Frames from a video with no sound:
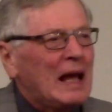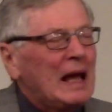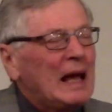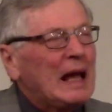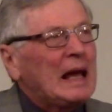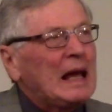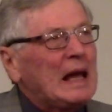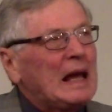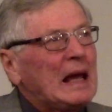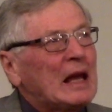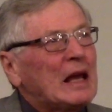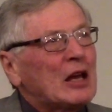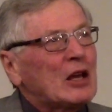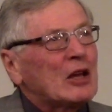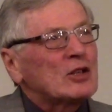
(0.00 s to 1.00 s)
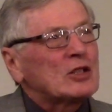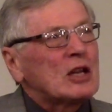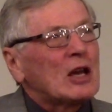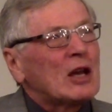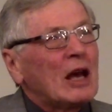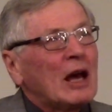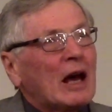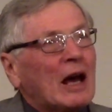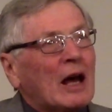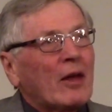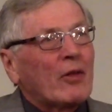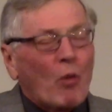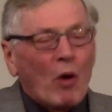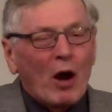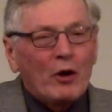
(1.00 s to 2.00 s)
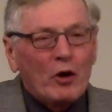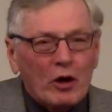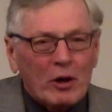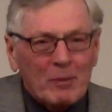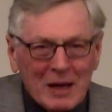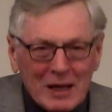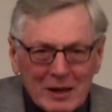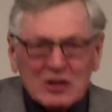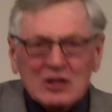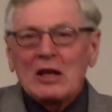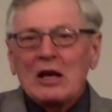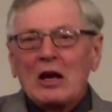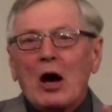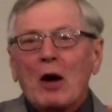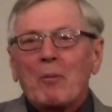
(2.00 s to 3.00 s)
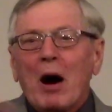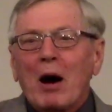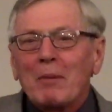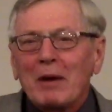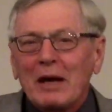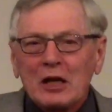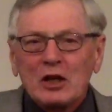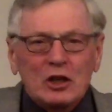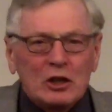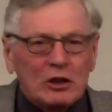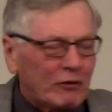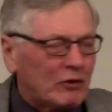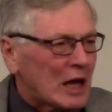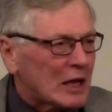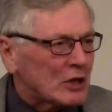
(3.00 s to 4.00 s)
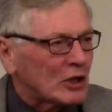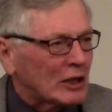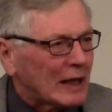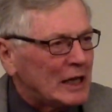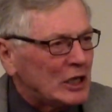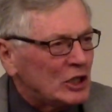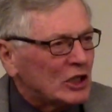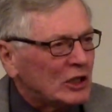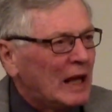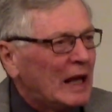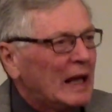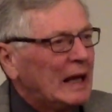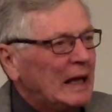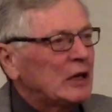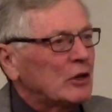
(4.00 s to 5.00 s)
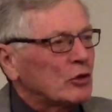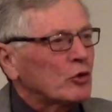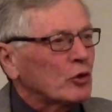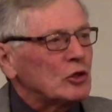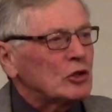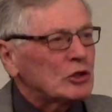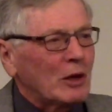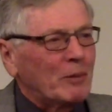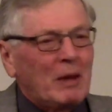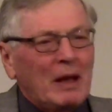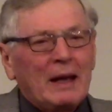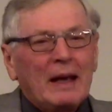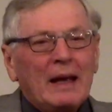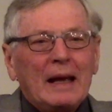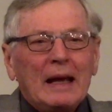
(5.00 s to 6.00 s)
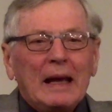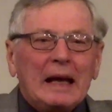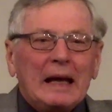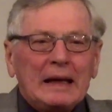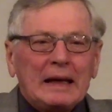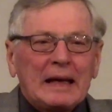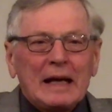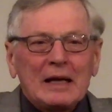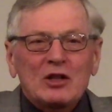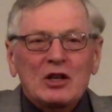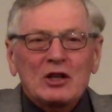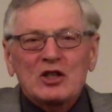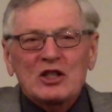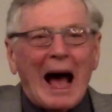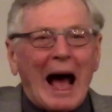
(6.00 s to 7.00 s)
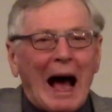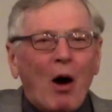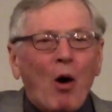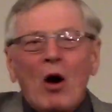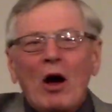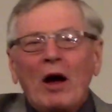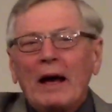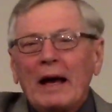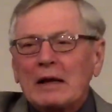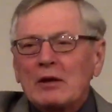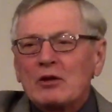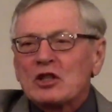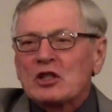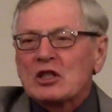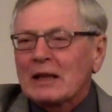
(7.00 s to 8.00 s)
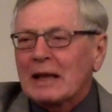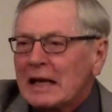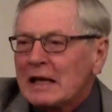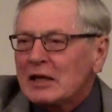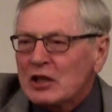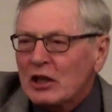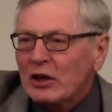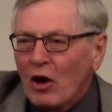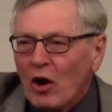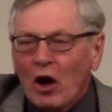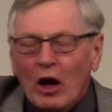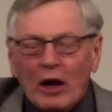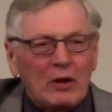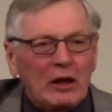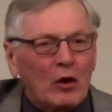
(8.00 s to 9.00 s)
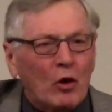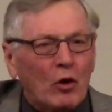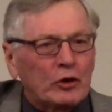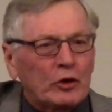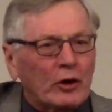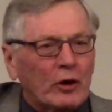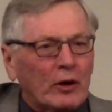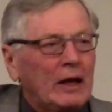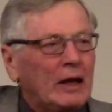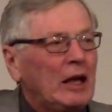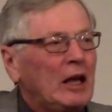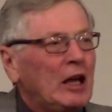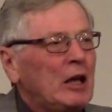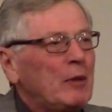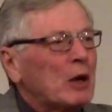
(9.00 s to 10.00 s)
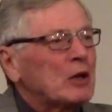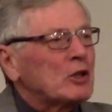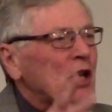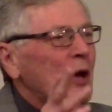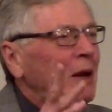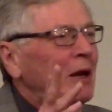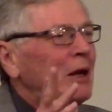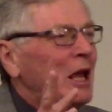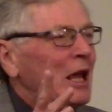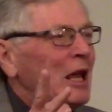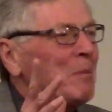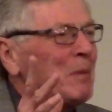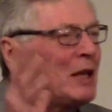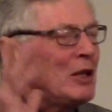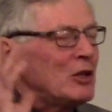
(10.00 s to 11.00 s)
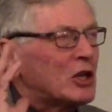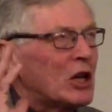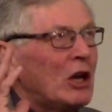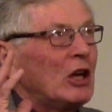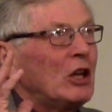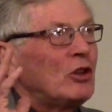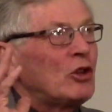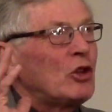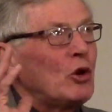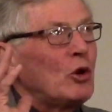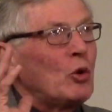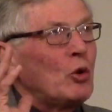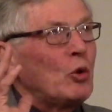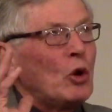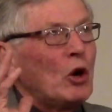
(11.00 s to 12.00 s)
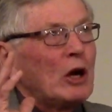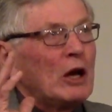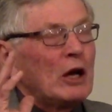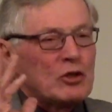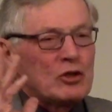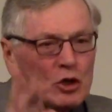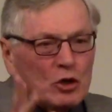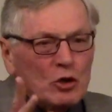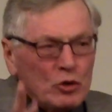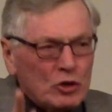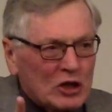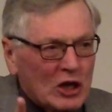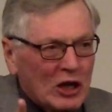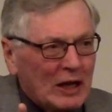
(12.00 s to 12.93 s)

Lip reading: he is the one who commits the abomination of desolation in Jerusalem. He takes a sow and slays it on the altar. He puts up an image to Zeus,